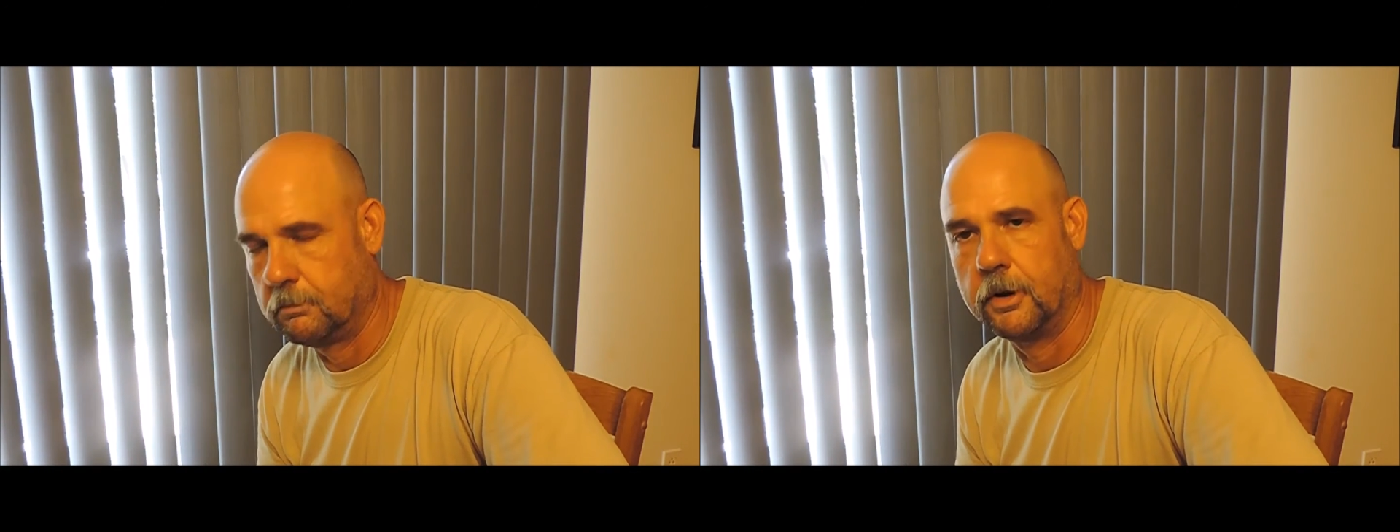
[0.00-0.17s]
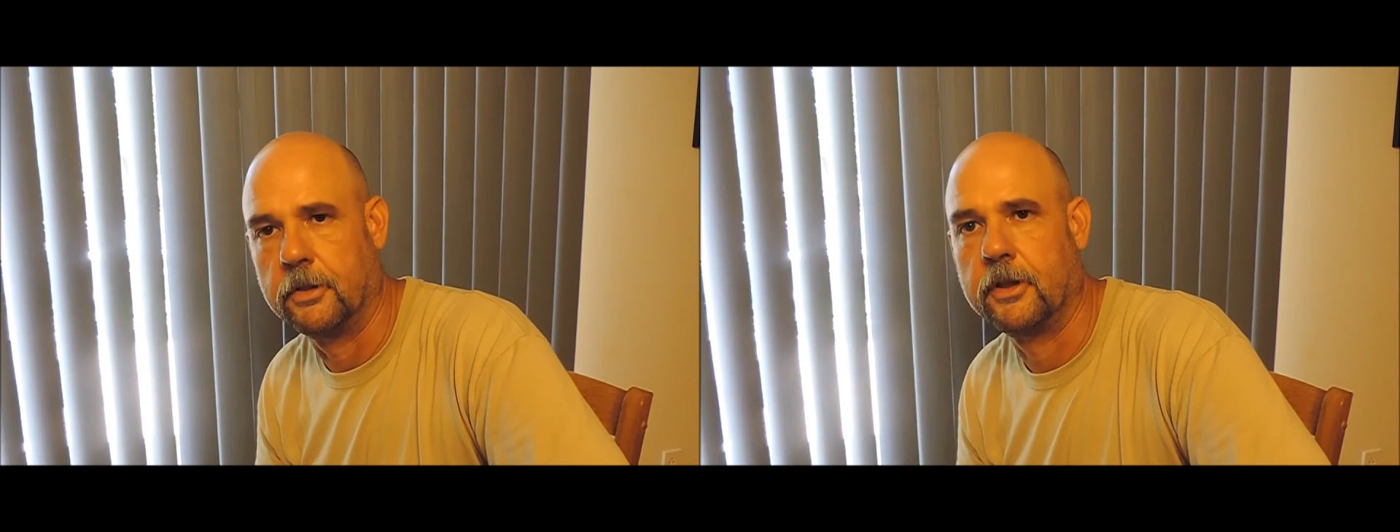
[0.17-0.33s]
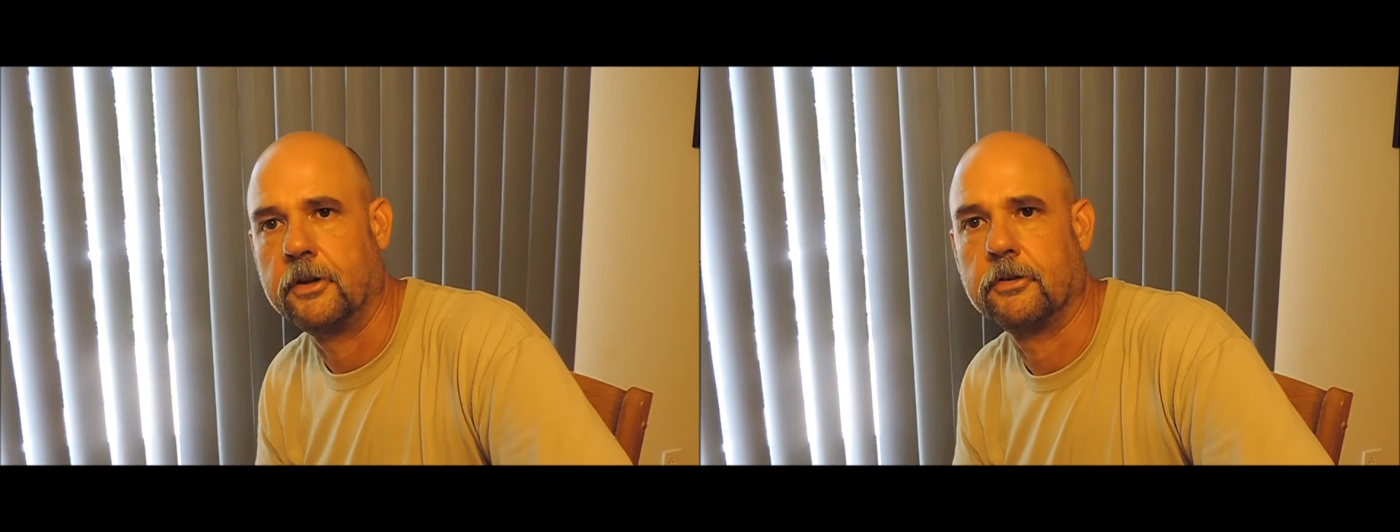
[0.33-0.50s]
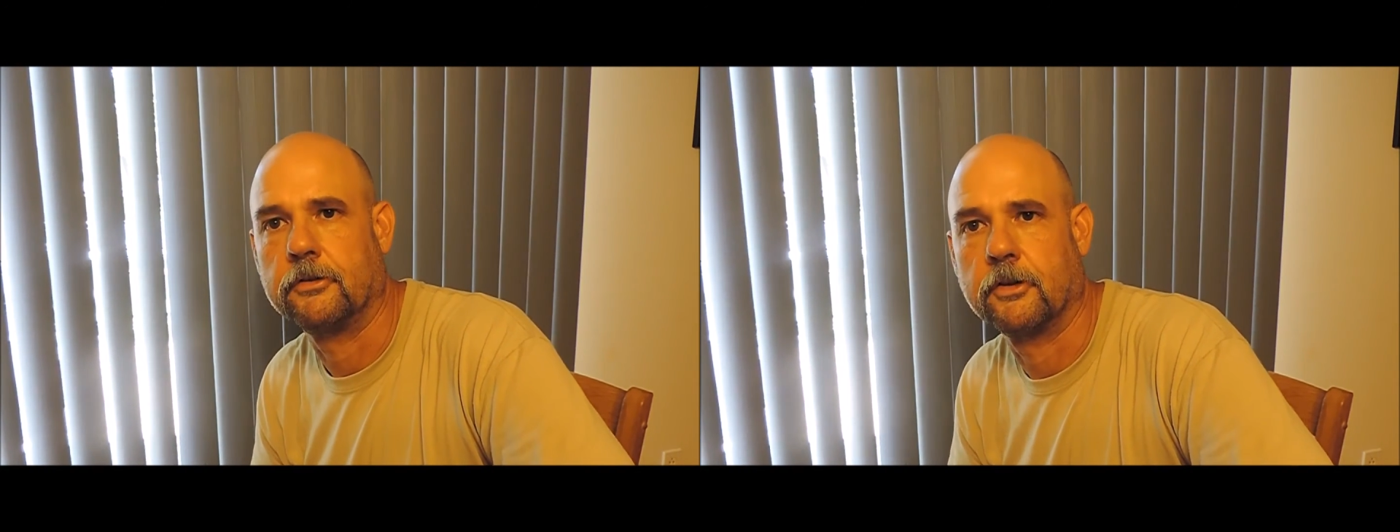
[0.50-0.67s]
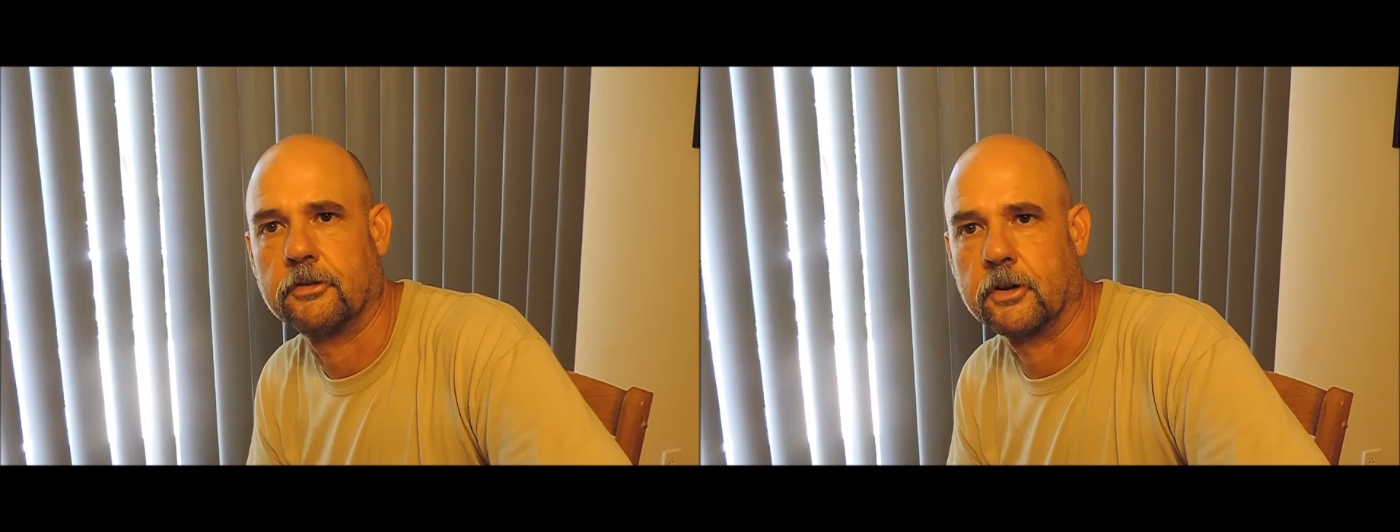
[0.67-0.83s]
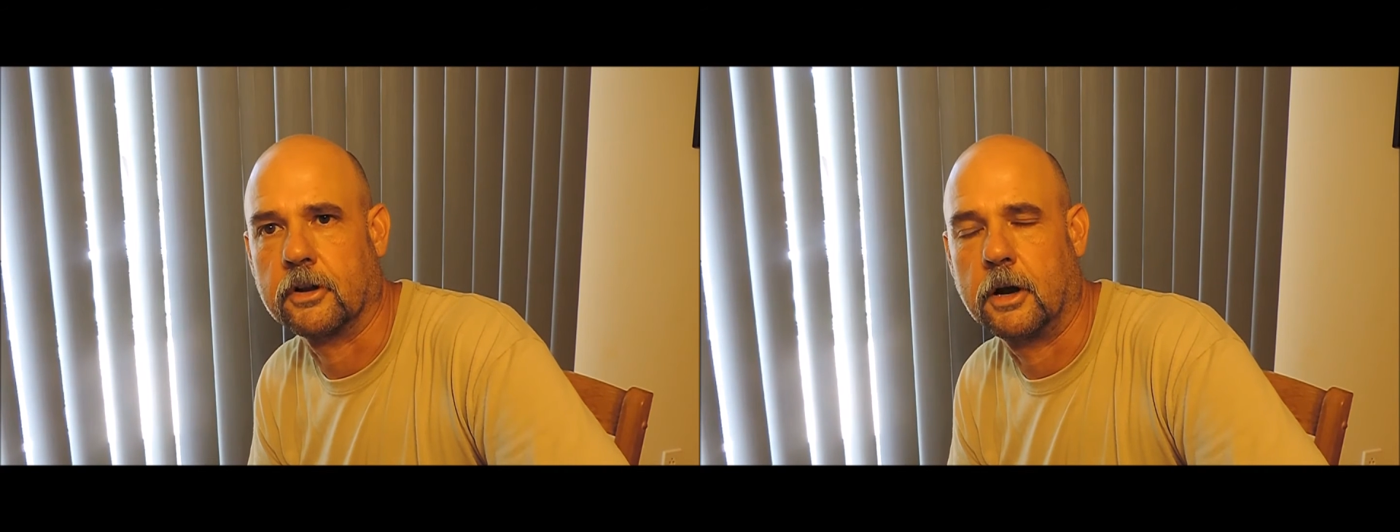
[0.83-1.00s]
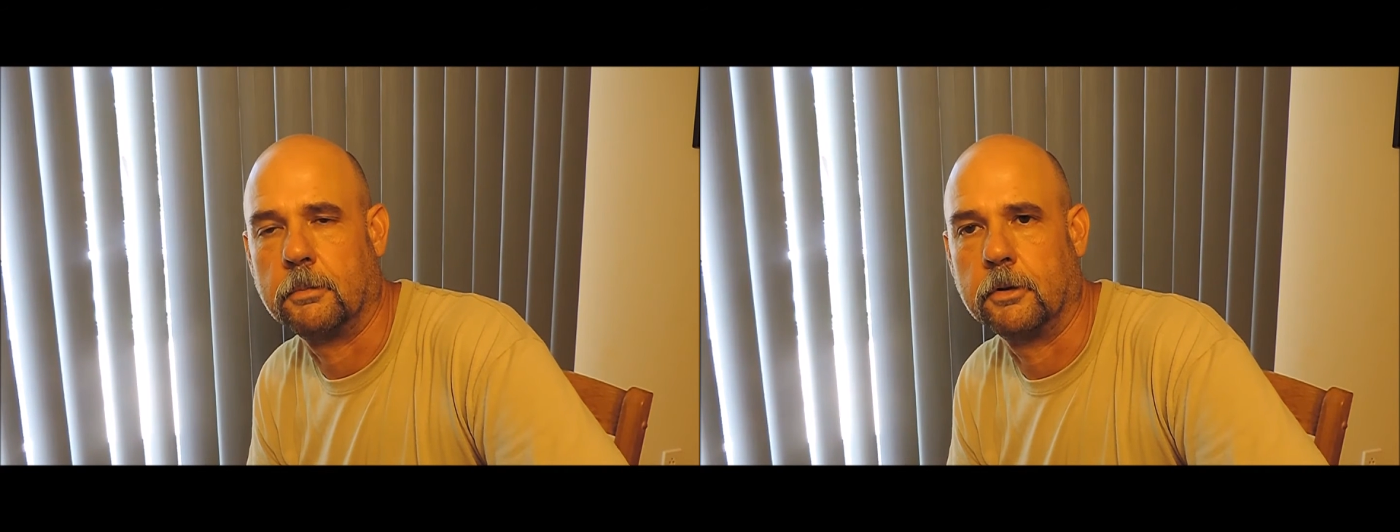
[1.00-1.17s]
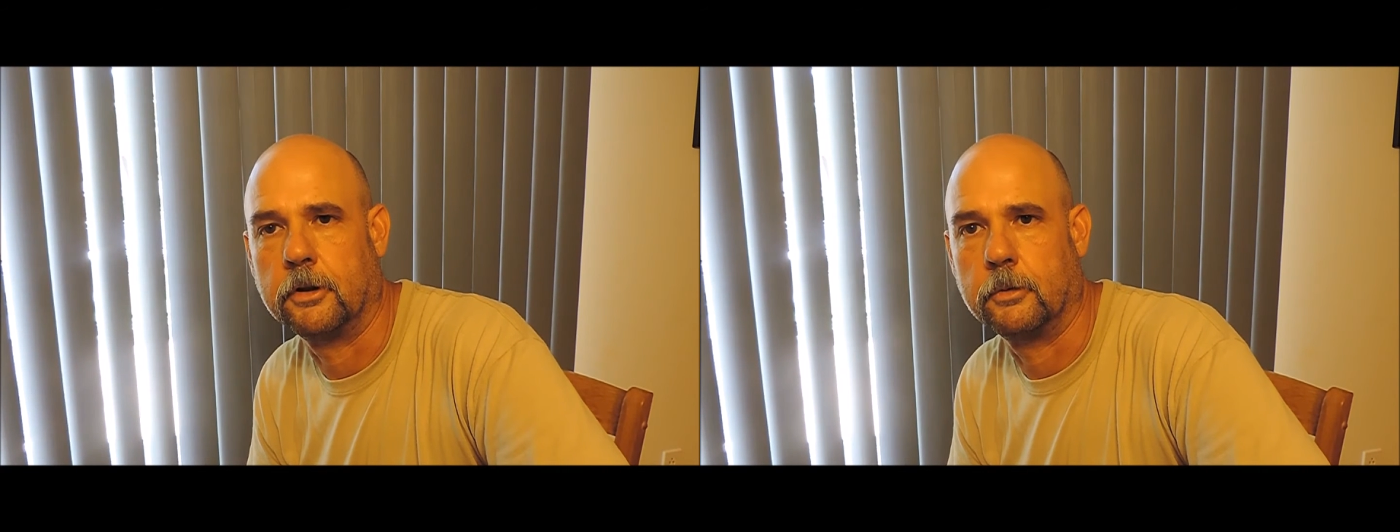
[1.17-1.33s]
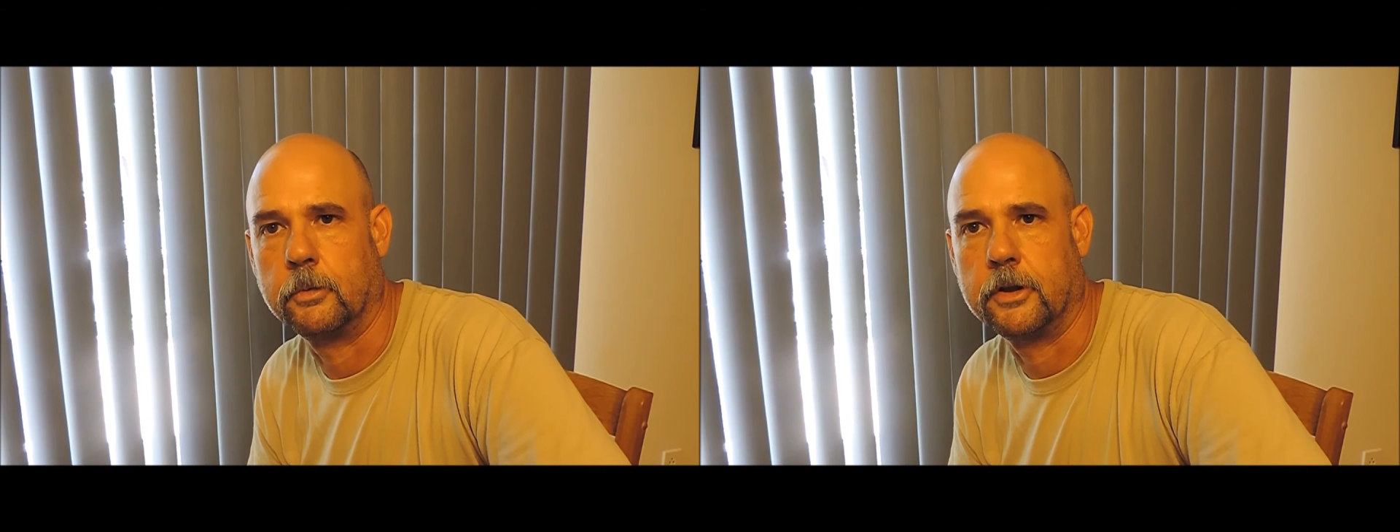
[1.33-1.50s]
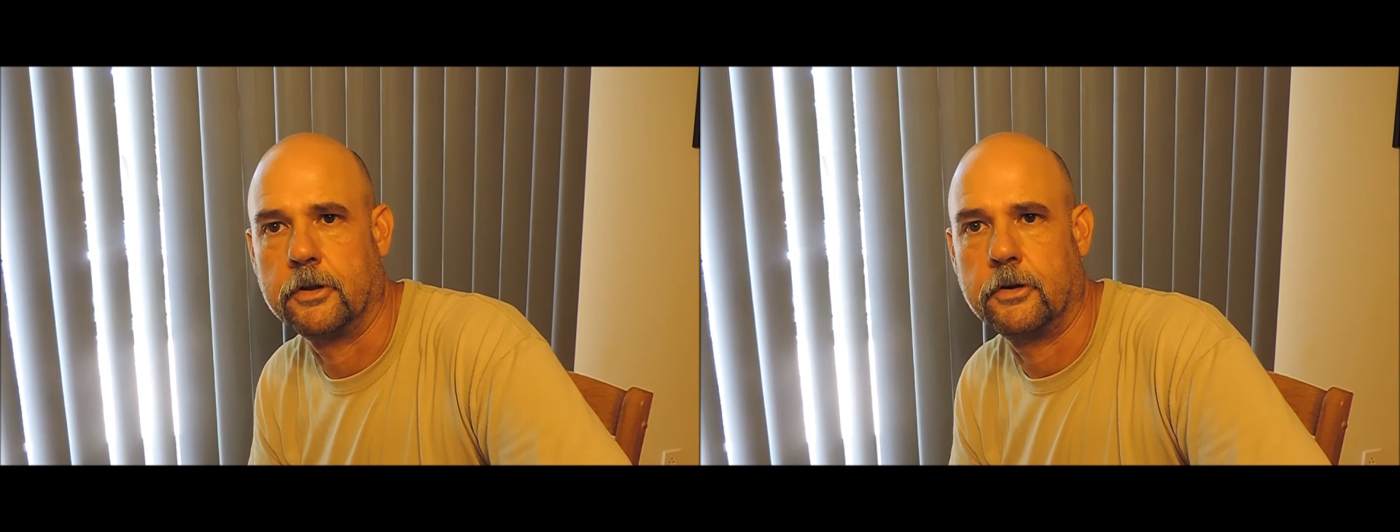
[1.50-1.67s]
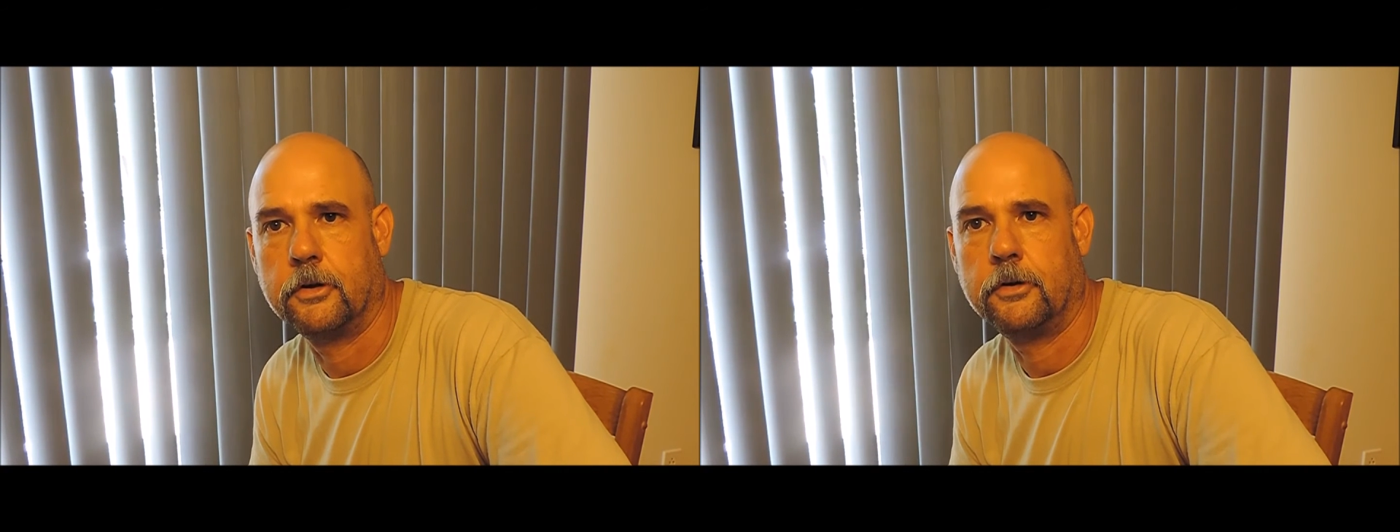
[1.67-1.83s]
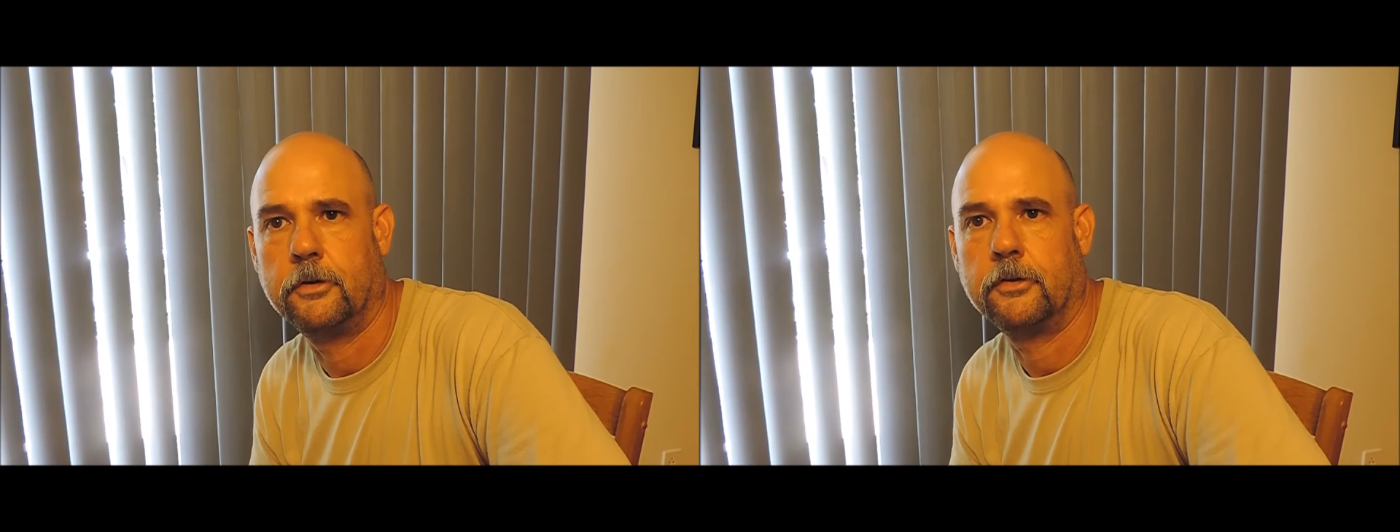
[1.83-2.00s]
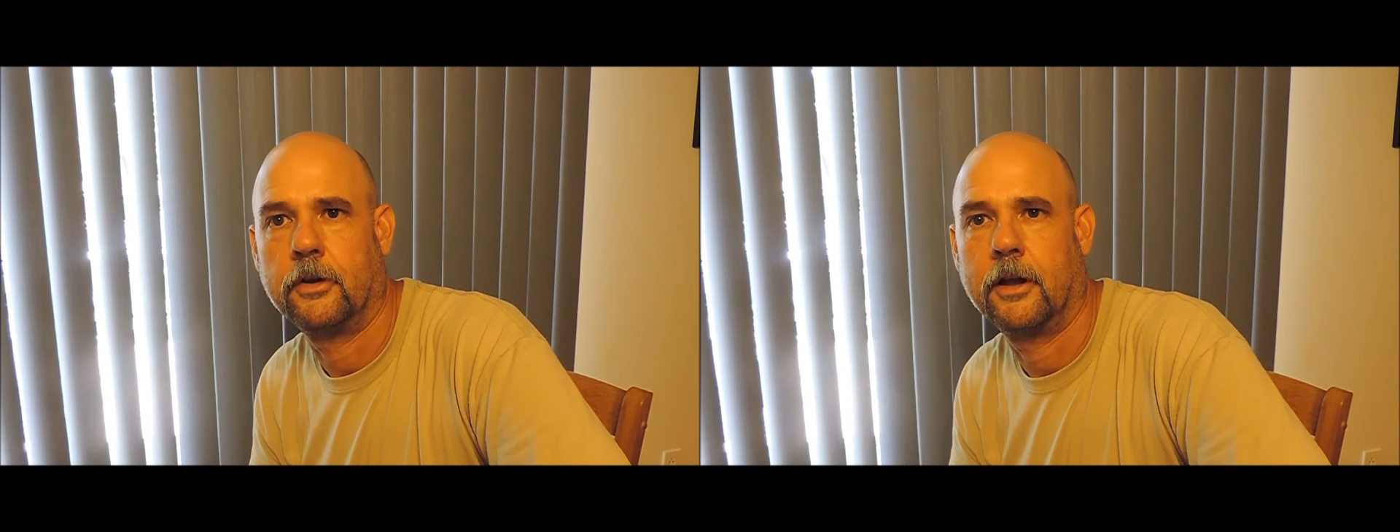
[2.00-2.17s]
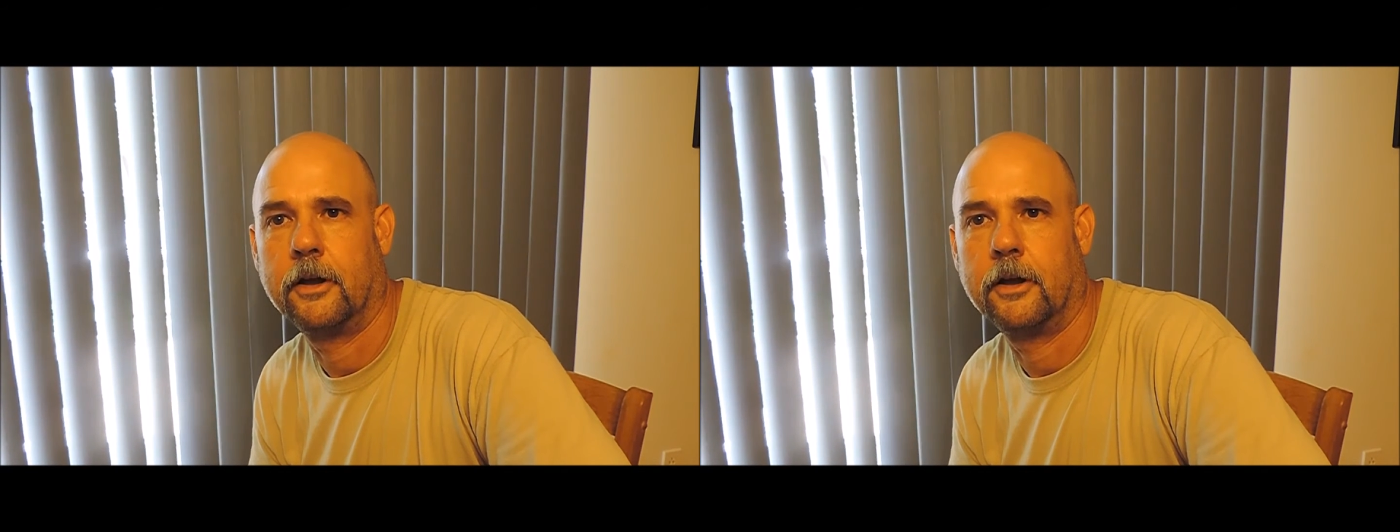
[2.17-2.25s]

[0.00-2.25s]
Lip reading: But these are just a couple that we use.